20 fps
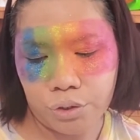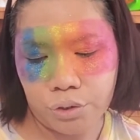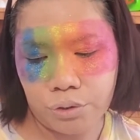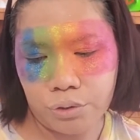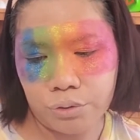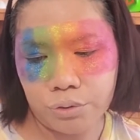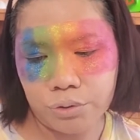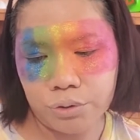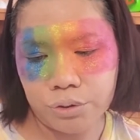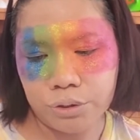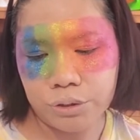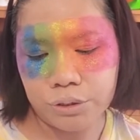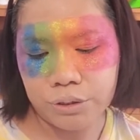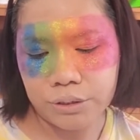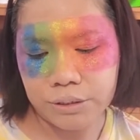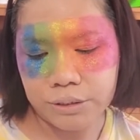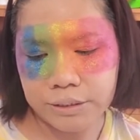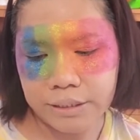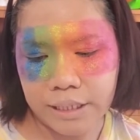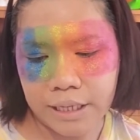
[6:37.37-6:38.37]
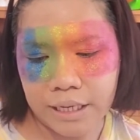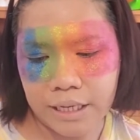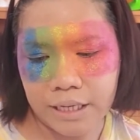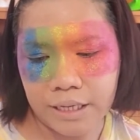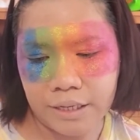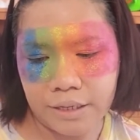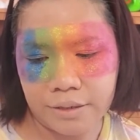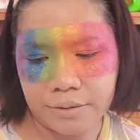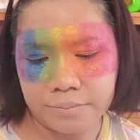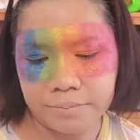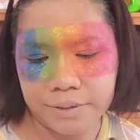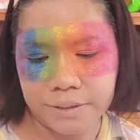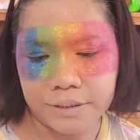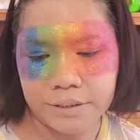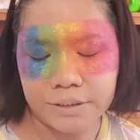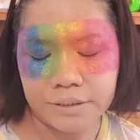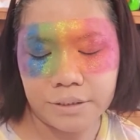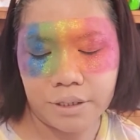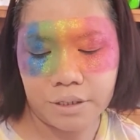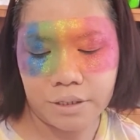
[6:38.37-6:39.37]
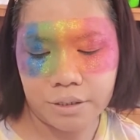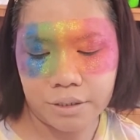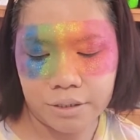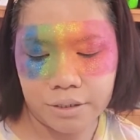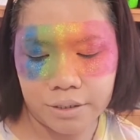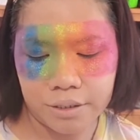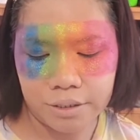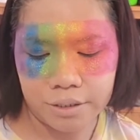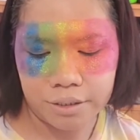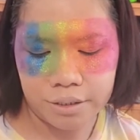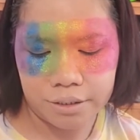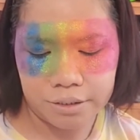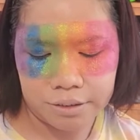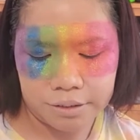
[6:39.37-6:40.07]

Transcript: use the star.